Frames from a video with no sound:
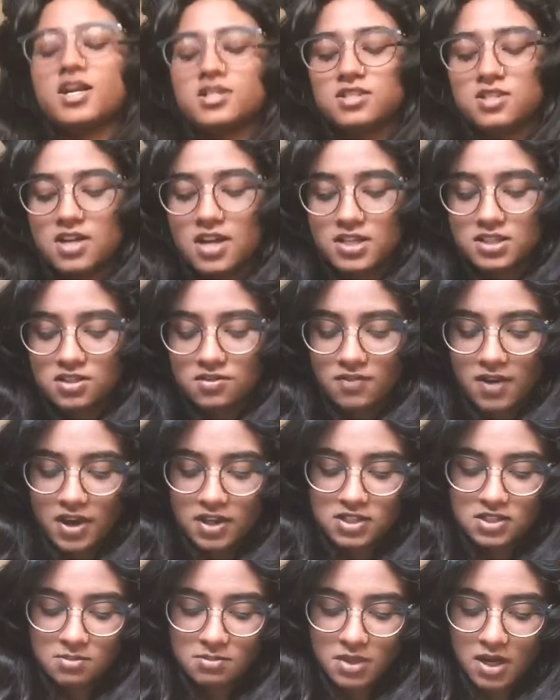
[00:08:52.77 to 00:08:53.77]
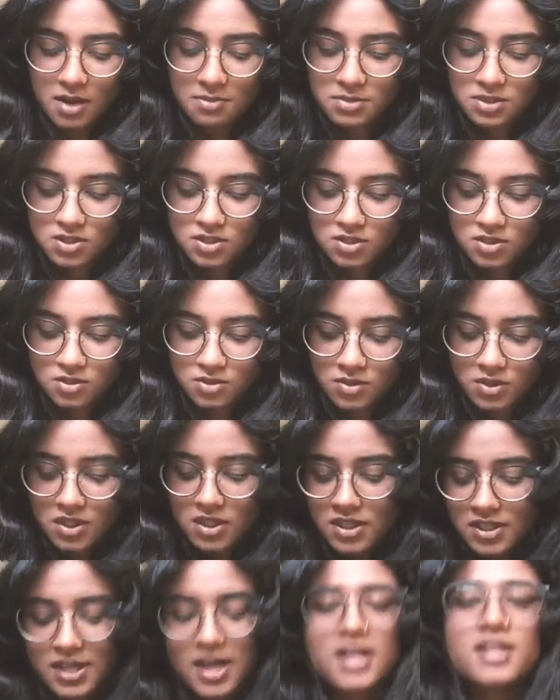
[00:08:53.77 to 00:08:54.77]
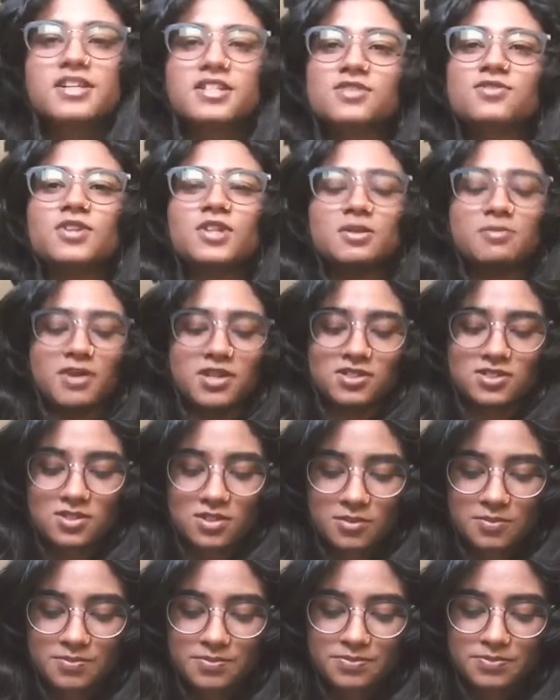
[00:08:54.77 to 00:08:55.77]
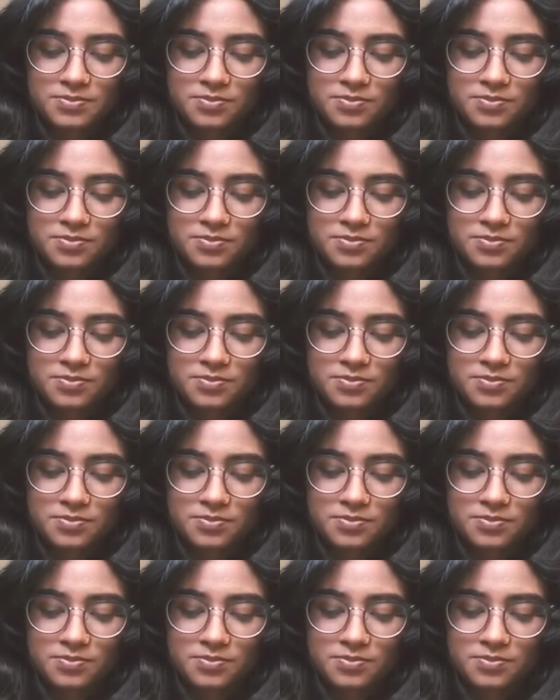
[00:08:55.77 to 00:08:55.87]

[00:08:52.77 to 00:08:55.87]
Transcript: has a nice effect sometimes too. Yeah, it is fully pencil.